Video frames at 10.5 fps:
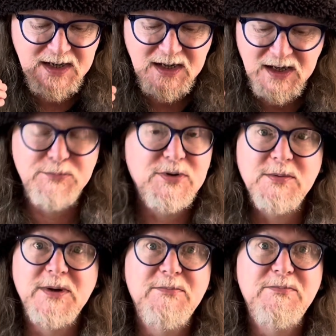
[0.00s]
I'm
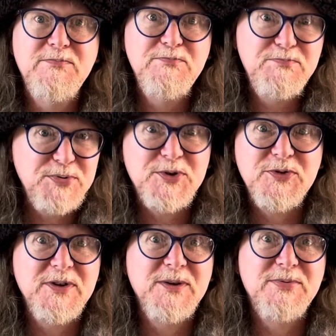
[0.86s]
probably
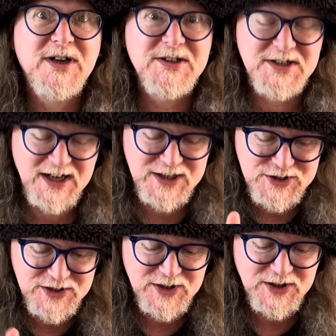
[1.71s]
butchering the
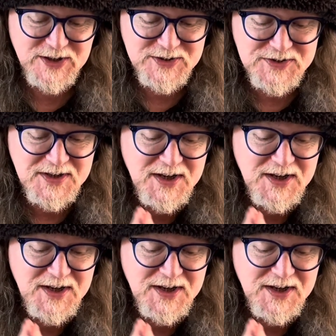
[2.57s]
pronunciation of those,